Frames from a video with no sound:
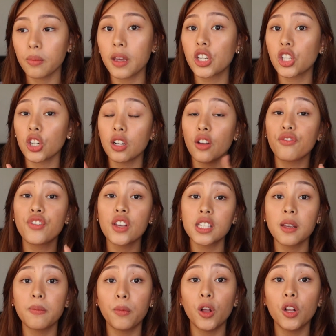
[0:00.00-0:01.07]
So make sure na
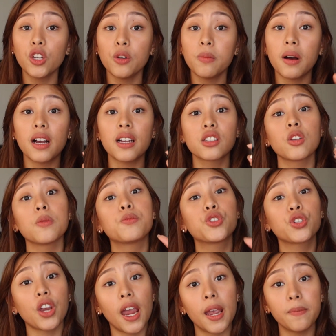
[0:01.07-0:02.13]
visible yung mga
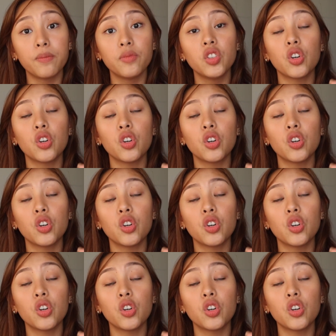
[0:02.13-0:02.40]
subscribed